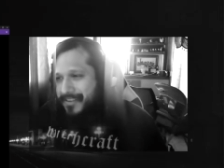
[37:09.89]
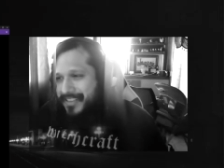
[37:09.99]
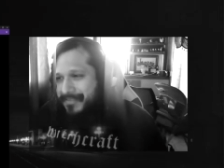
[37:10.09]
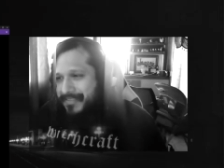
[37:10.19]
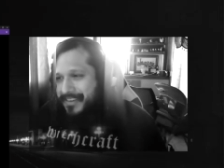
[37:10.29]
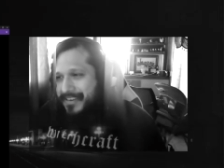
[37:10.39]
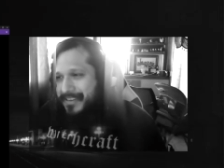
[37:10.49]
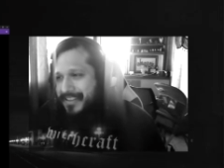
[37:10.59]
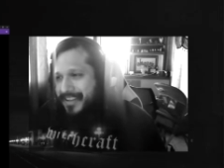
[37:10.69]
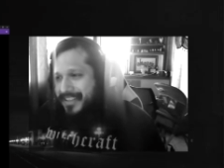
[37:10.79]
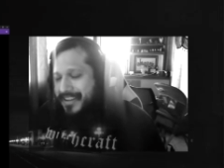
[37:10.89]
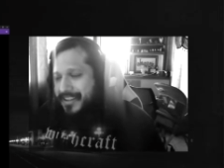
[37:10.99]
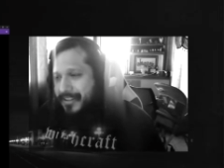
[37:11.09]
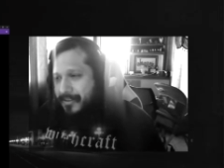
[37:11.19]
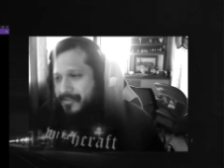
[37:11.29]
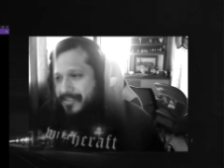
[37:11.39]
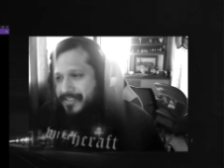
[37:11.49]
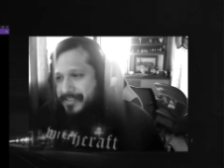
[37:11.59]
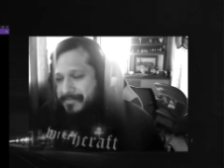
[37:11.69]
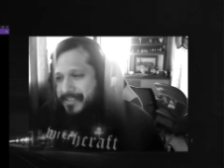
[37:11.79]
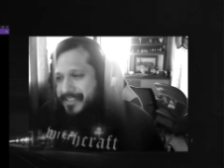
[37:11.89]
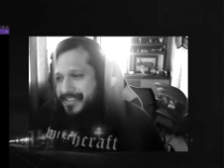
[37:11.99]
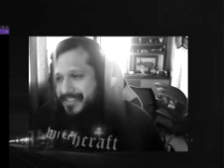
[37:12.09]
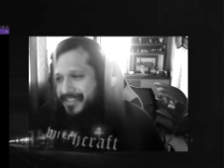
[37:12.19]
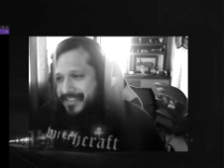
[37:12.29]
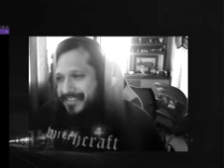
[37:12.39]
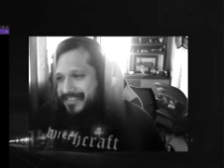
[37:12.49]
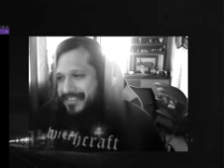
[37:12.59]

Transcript: the very like the closer someone is to you,